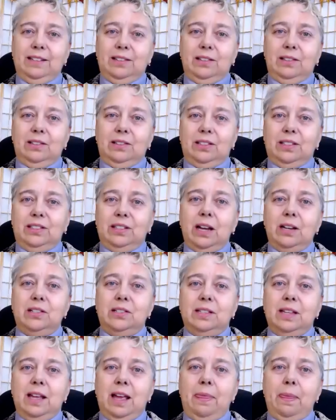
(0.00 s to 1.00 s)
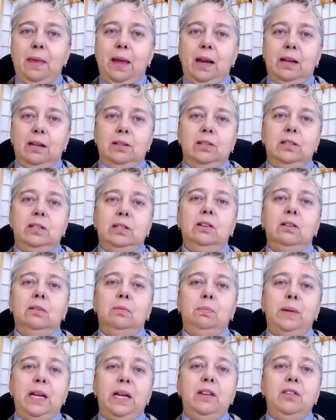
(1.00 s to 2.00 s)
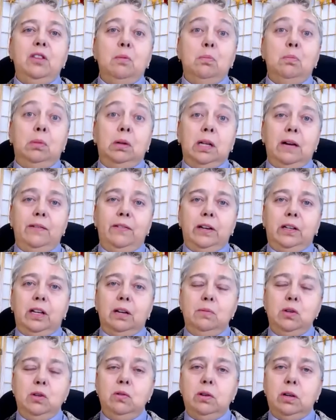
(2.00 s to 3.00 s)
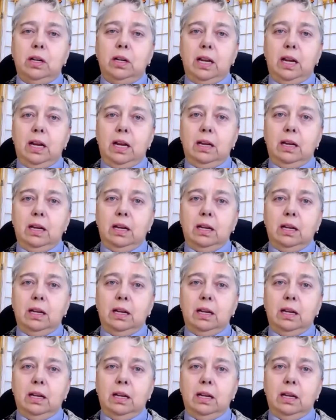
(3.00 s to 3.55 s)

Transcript: such that they can still be the beloved community